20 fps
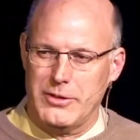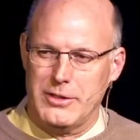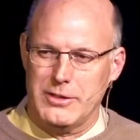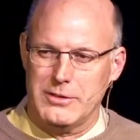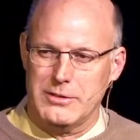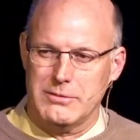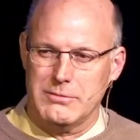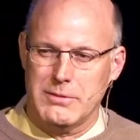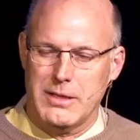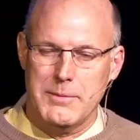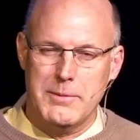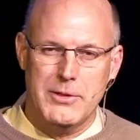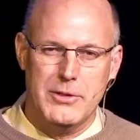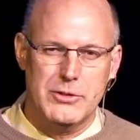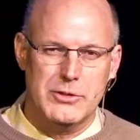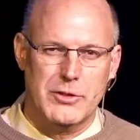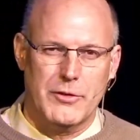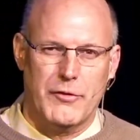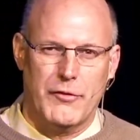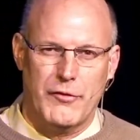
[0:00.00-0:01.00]
That maybe
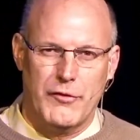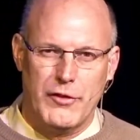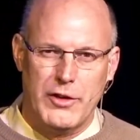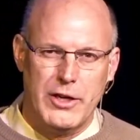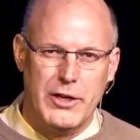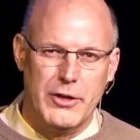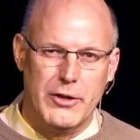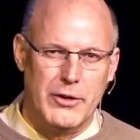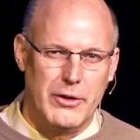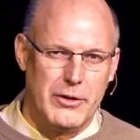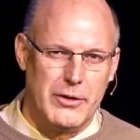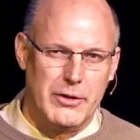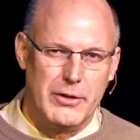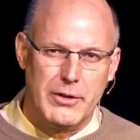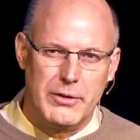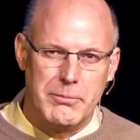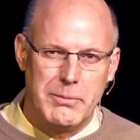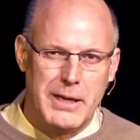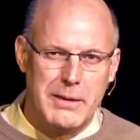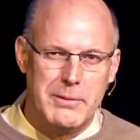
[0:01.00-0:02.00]
there's a fear,
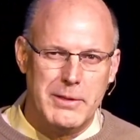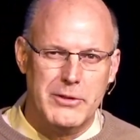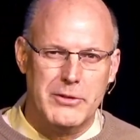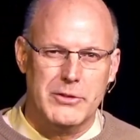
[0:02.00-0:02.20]
or maybe